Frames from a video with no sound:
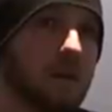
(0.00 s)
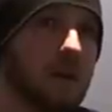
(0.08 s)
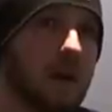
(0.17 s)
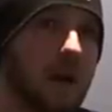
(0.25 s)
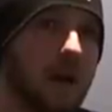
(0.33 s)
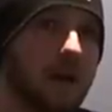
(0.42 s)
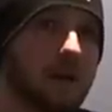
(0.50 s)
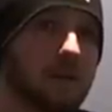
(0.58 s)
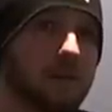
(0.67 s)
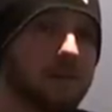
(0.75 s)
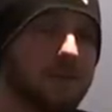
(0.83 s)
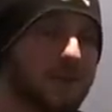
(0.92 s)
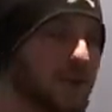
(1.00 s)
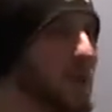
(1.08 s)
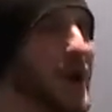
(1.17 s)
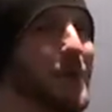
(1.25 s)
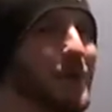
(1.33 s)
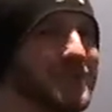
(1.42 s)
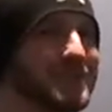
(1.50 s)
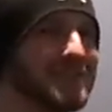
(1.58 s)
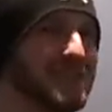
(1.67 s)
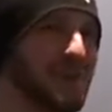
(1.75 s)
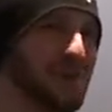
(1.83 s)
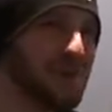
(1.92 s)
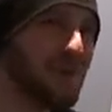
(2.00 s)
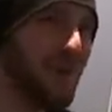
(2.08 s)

I knew I wasn't the only